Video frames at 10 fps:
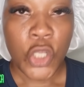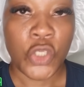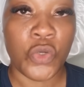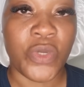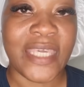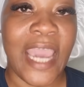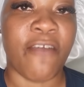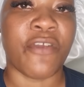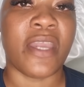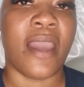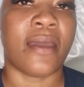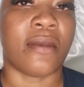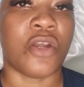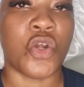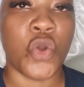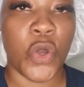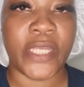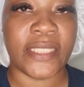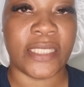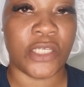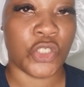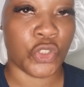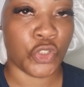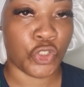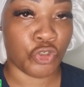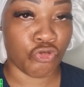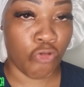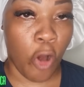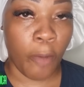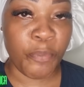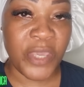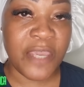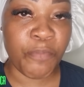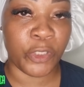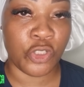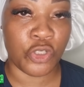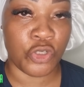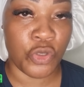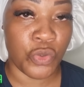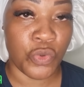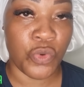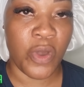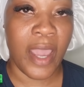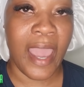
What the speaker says: You carry an anointing to draw people to you.